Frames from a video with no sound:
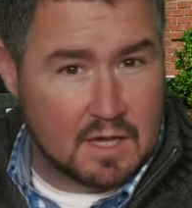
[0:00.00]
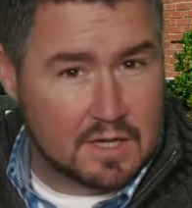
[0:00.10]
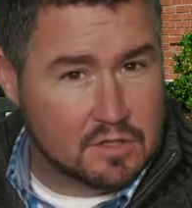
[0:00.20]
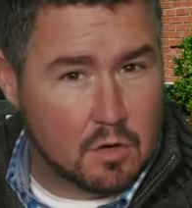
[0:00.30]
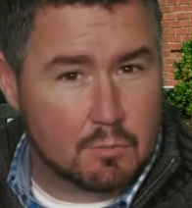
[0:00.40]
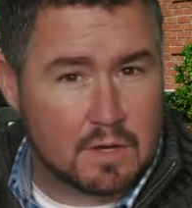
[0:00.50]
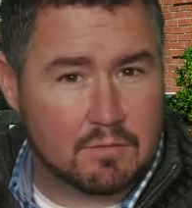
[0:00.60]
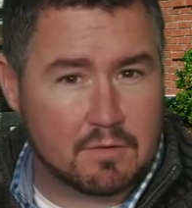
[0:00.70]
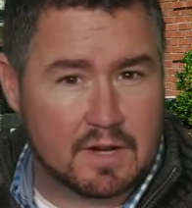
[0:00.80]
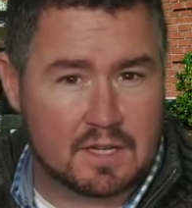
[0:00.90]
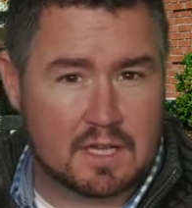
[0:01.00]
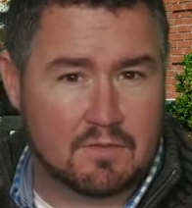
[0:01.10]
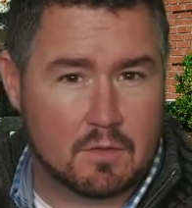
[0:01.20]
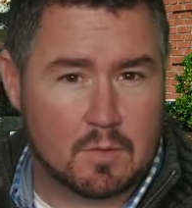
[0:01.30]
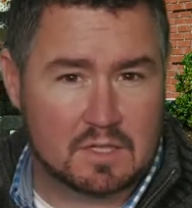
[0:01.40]
and don't be afraid to
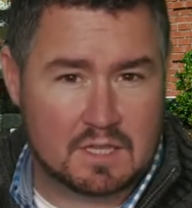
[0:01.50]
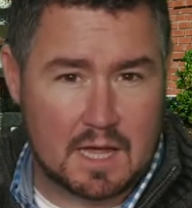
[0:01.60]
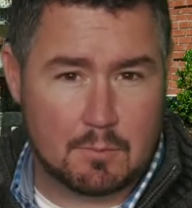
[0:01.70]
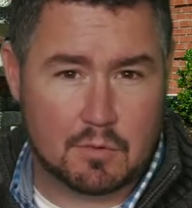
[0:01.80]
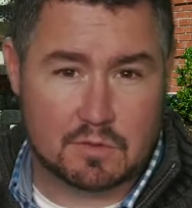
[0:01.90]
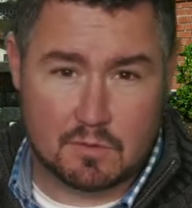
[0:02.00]
give them examples